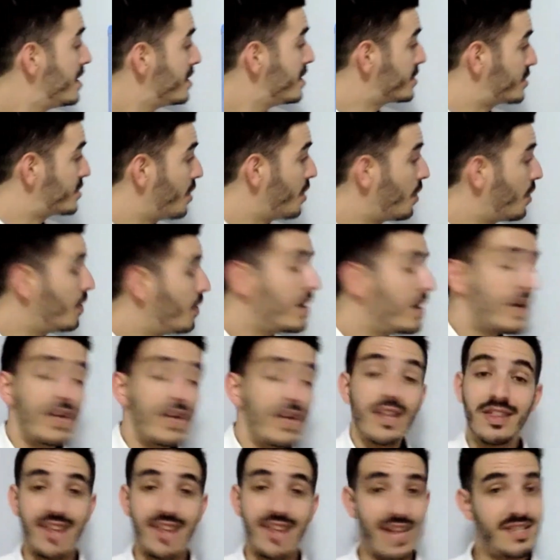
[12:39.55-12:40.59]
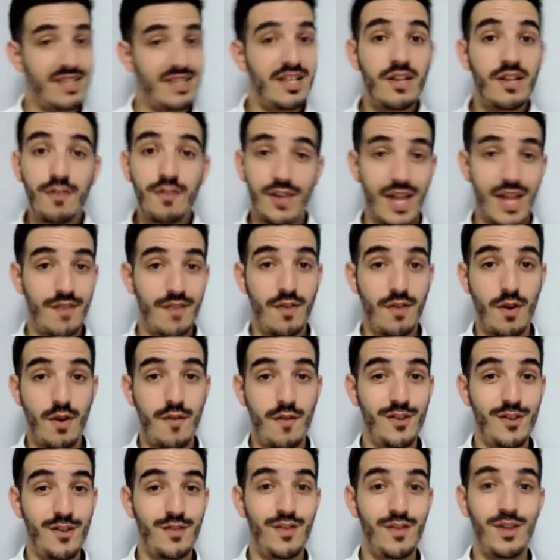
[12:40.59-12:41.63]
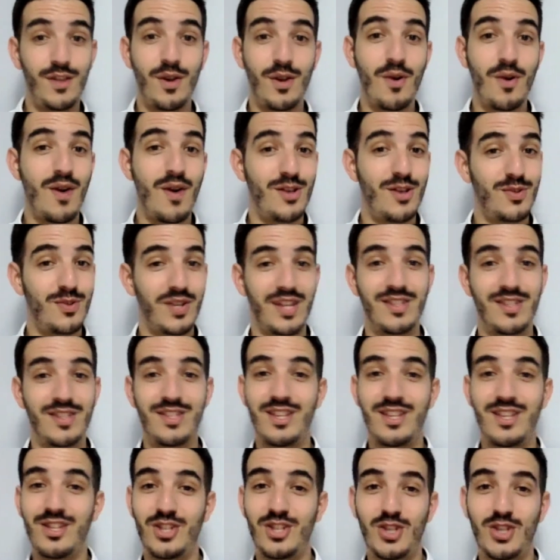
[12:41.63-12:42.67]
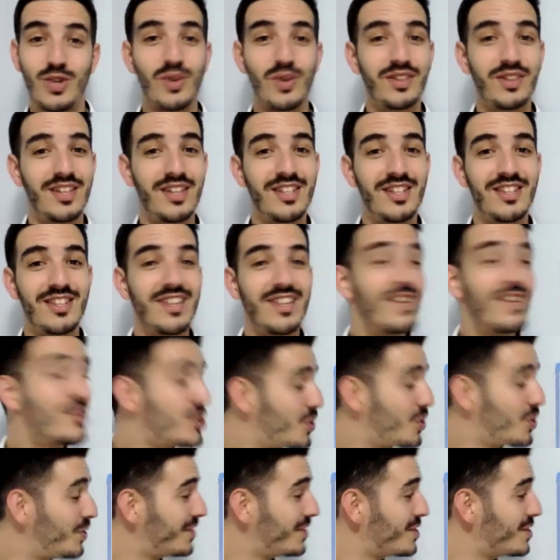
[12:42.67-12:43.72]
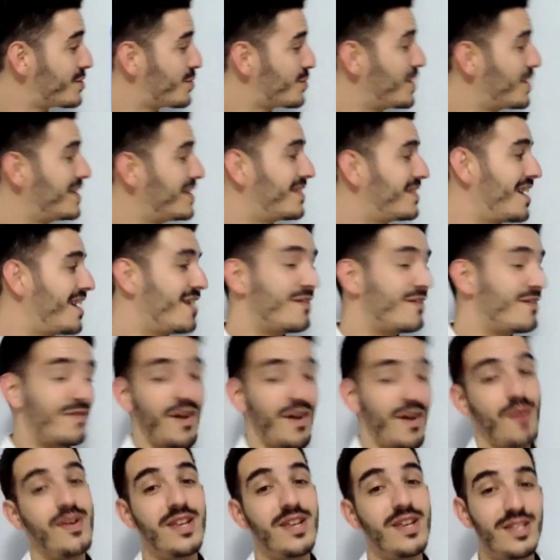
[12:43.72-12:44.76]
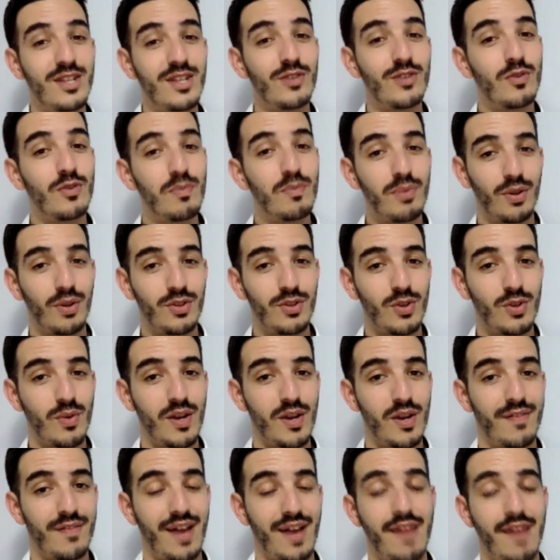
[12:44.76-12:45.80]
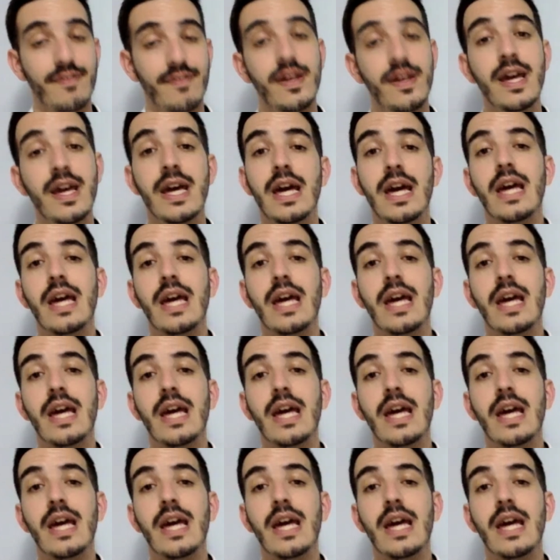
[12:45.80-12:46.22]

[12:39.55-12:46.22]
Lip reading: So that's it for that very first video. As you can see, it's short and sweet and very easy to build your wheel of life.